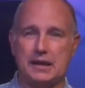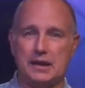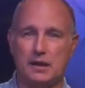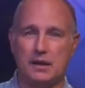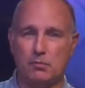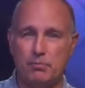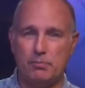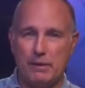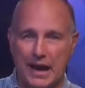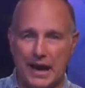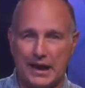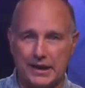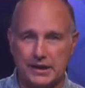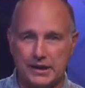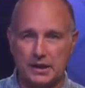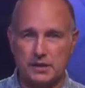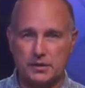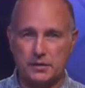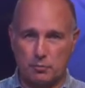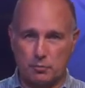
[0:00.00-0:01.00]

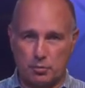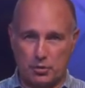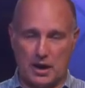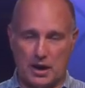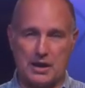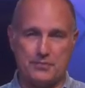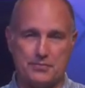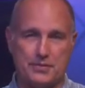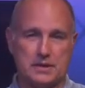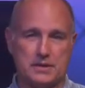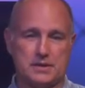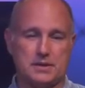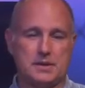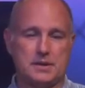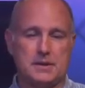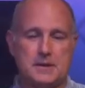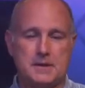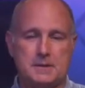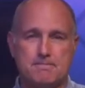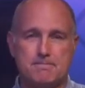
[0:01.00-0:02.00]
Habakkuk the prophet
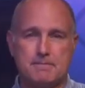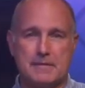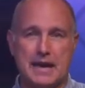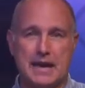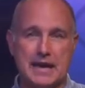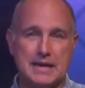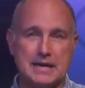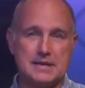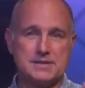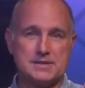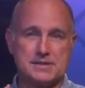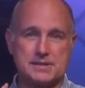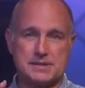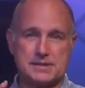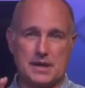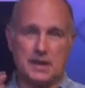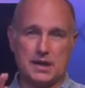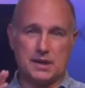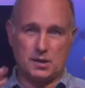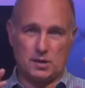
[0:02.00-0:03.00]

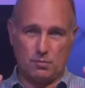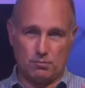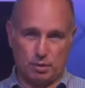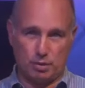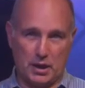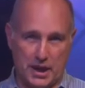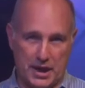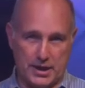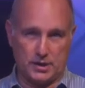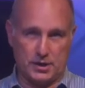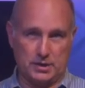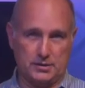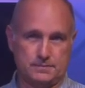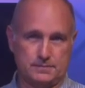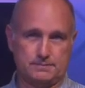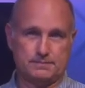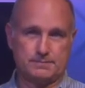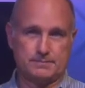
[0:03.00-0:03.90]
as a complainer.